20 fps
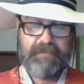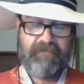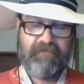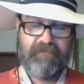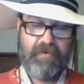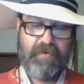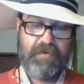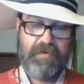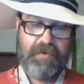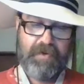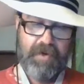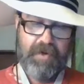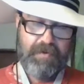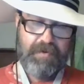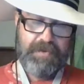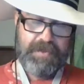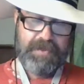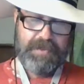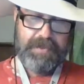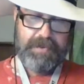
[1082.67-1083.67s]
further
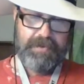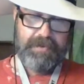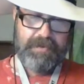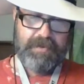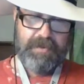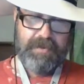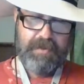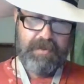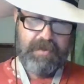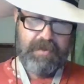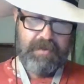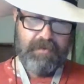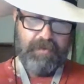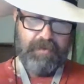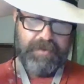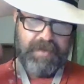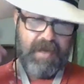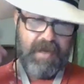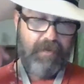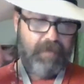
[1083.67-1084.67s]
notes,
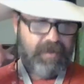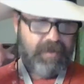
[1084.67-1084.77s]
that we